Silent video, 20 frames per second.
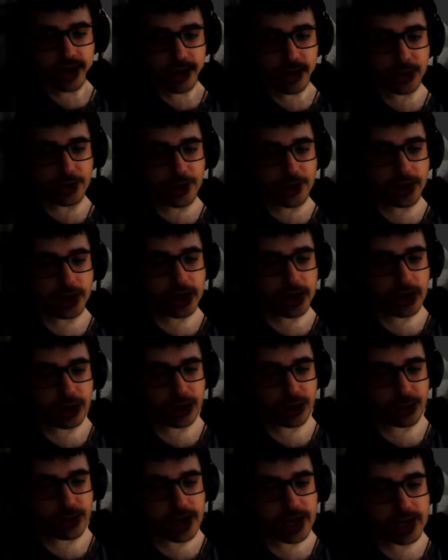
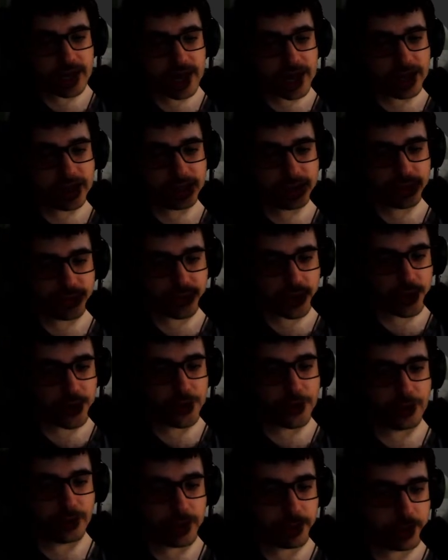33 lines of
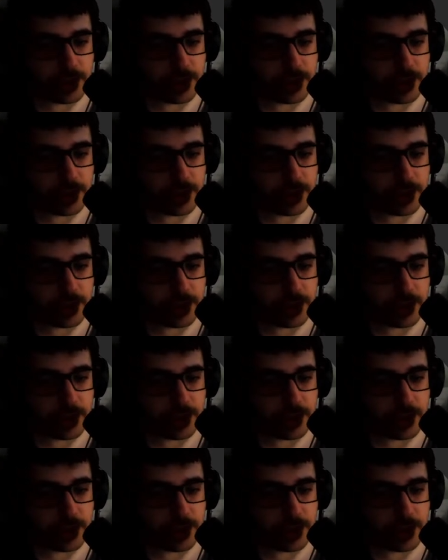code.